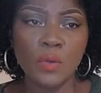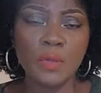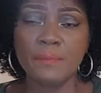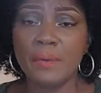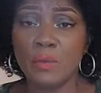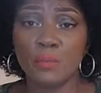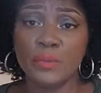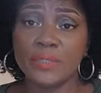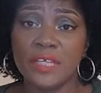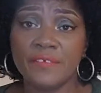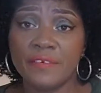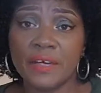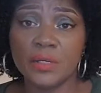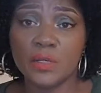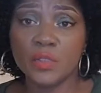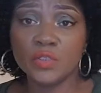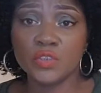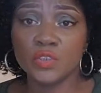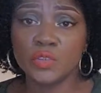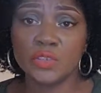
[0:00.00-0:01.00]
Women will never
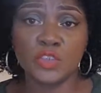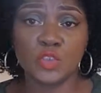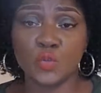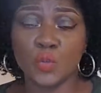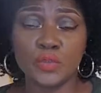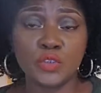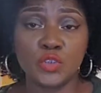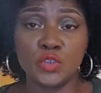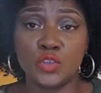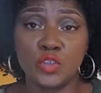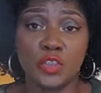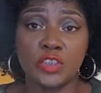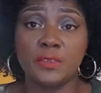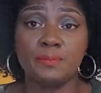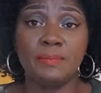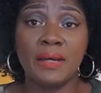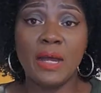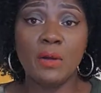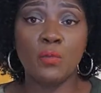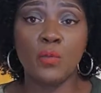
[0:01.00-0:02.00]
go to the store to
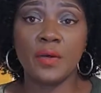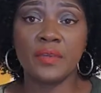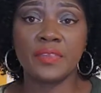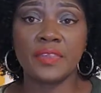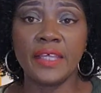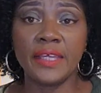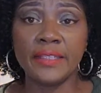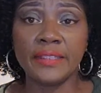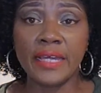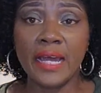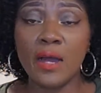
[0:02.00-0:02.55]
just buy one thing.